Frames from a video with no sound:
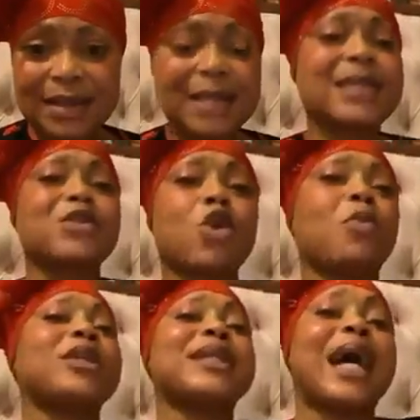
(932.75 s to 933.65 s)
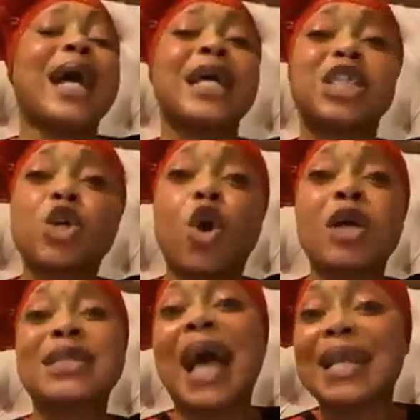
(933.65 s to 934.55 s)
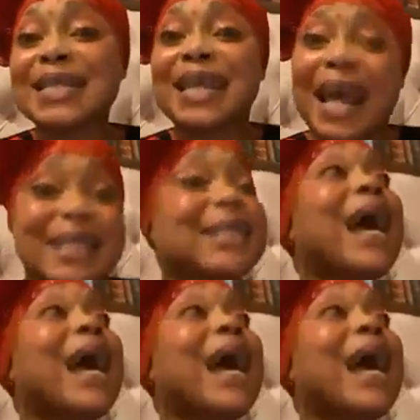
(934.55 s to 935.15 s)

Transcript: This is somebody that she calls auntie.